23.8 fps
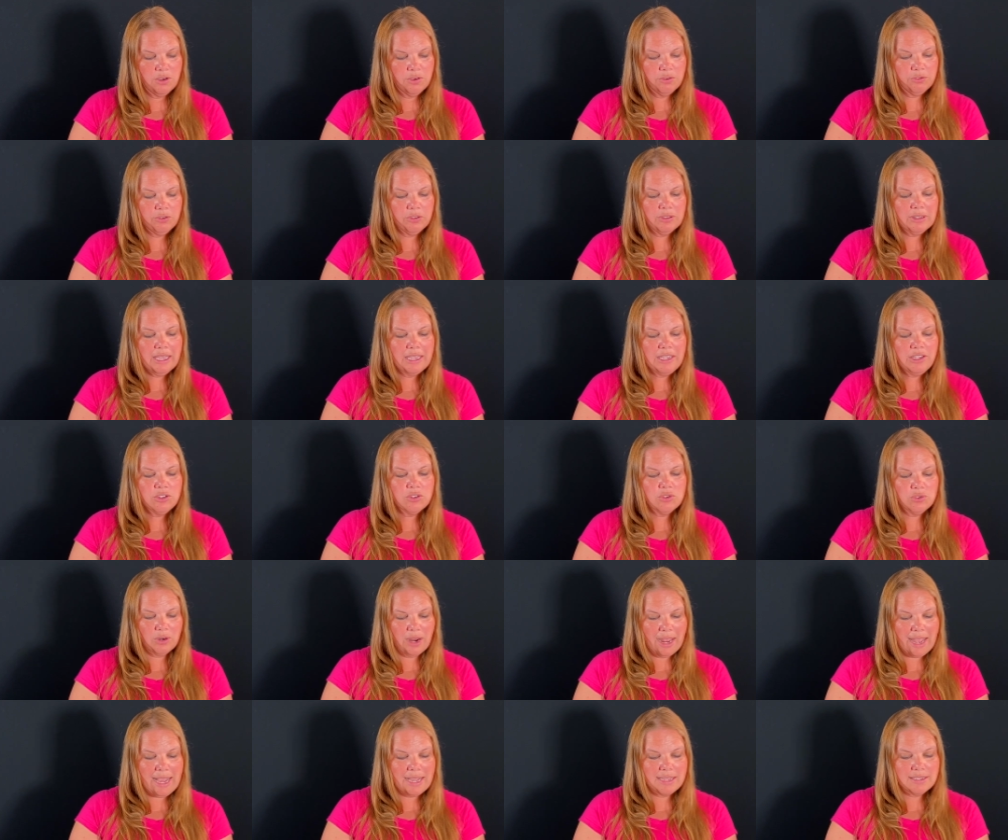for like
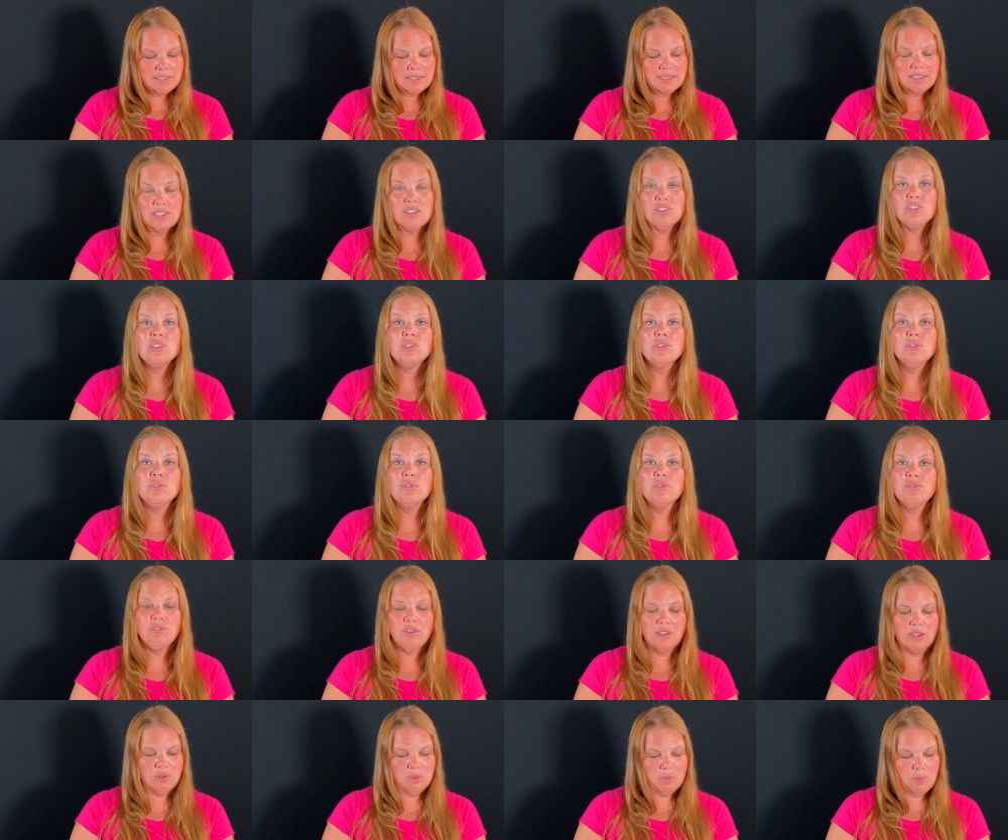grass, they soon
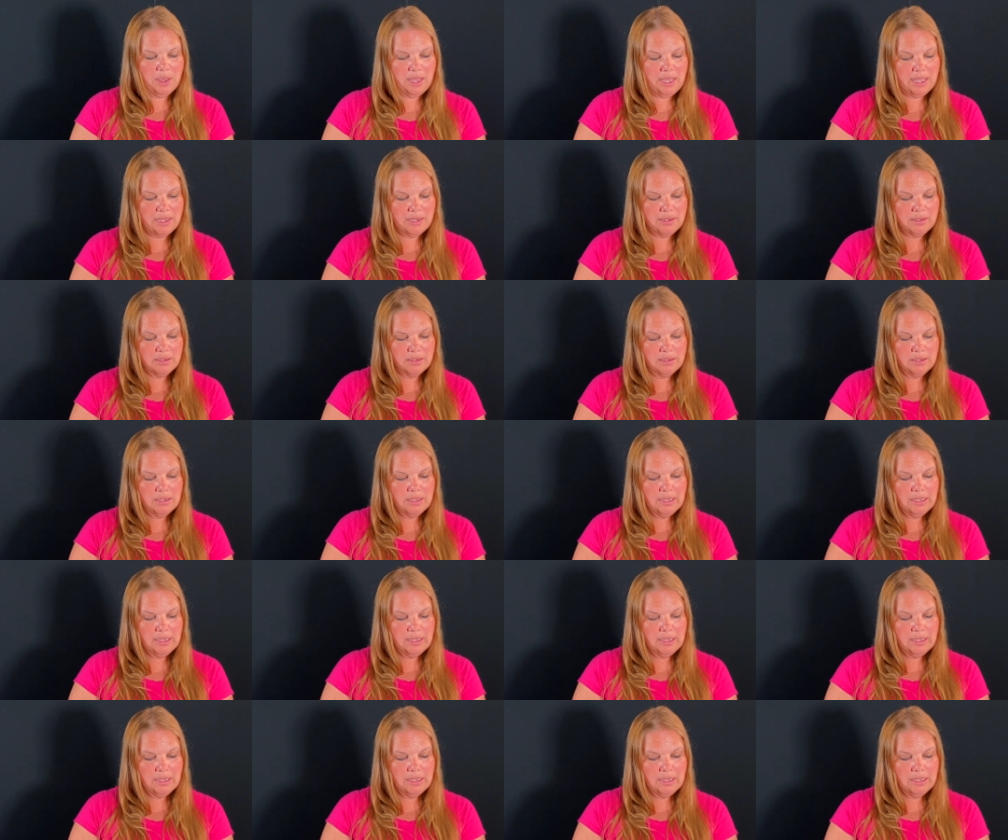fade away.